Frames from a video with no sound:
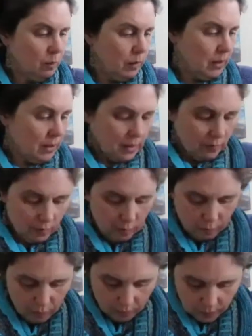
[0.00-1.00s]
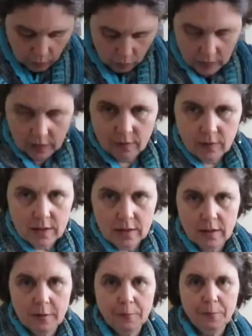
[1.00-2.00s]
weeks for a great
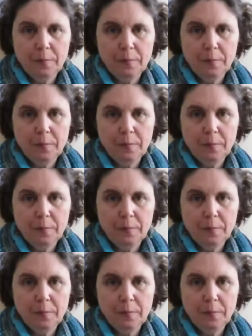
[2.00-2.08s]
visit.